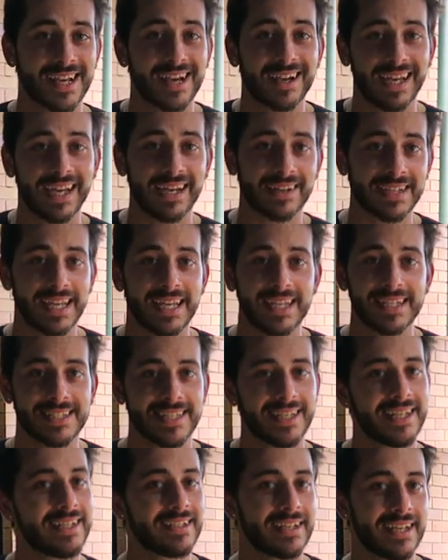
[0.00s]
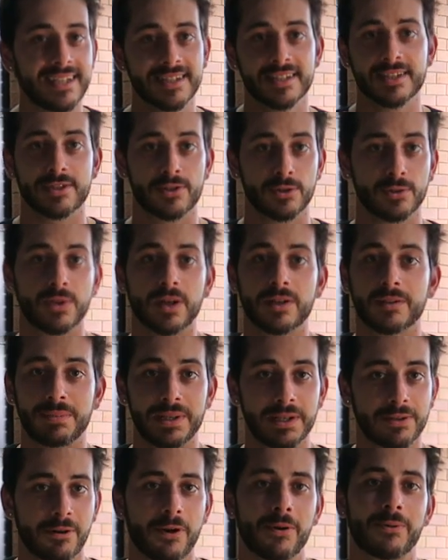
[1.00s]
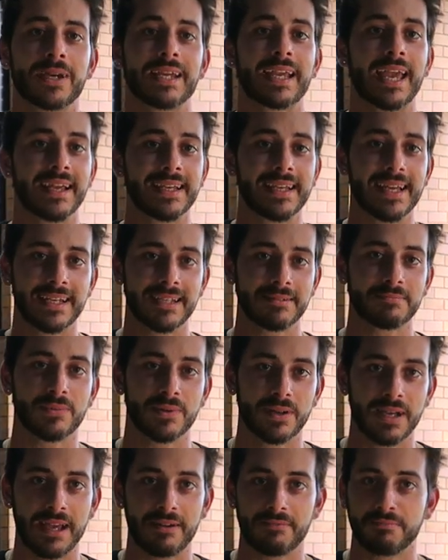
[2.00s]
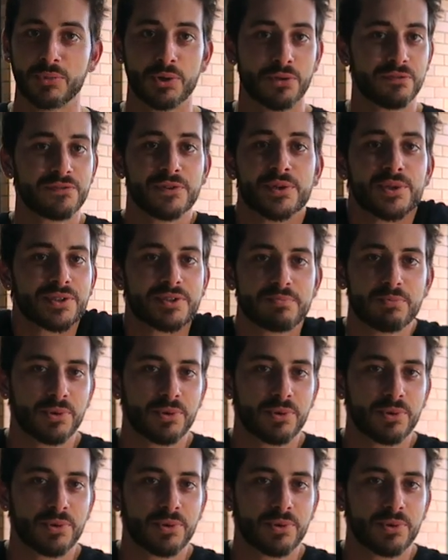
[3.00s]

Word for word: our canteen is still going to be growing and getting more foods,